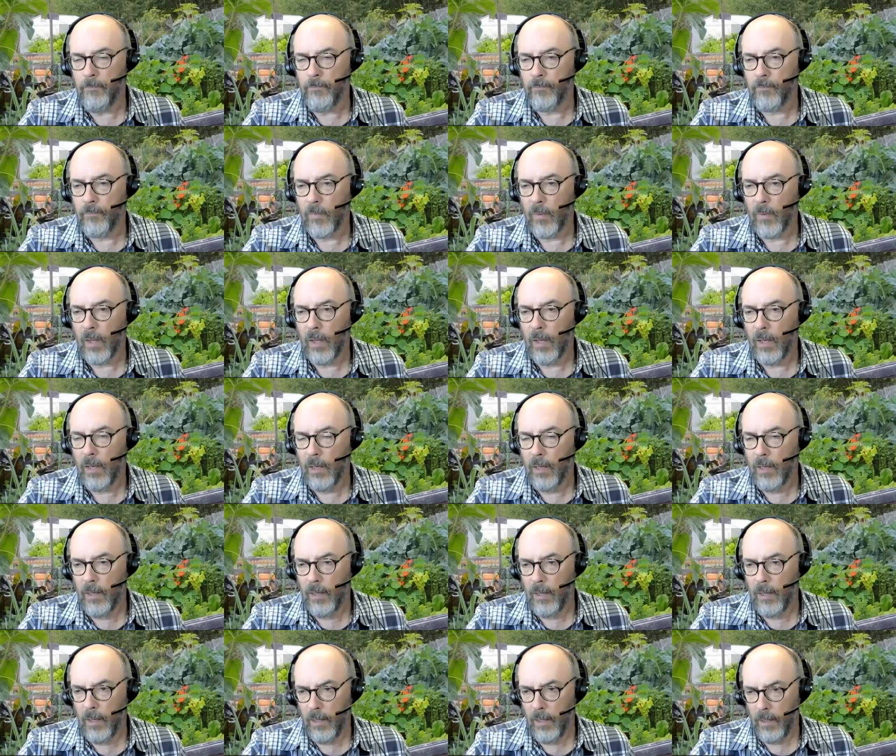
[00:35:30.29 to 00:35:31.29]

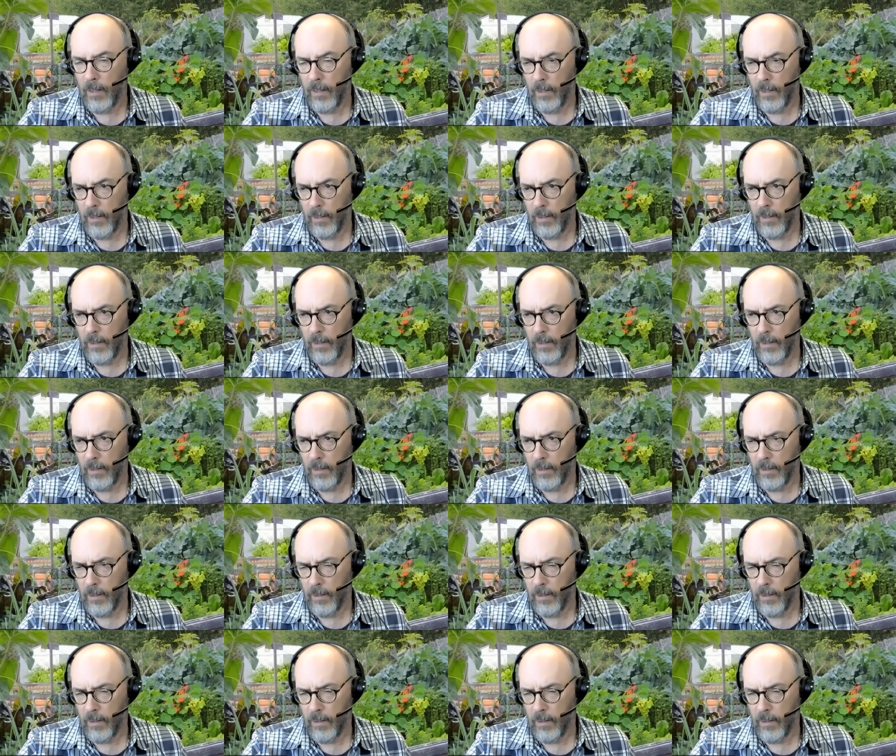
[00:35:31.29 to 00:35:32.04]
[no speech]